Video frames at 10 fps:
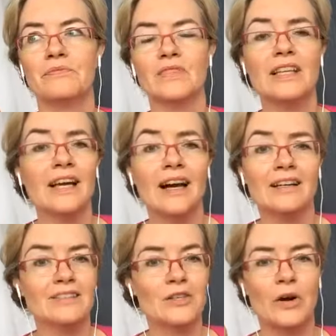yeah,
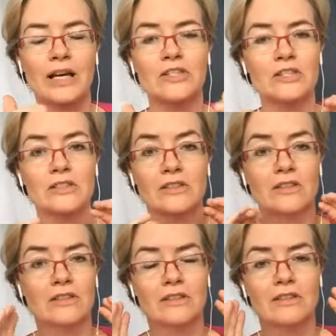so
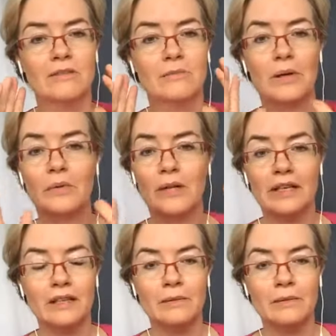the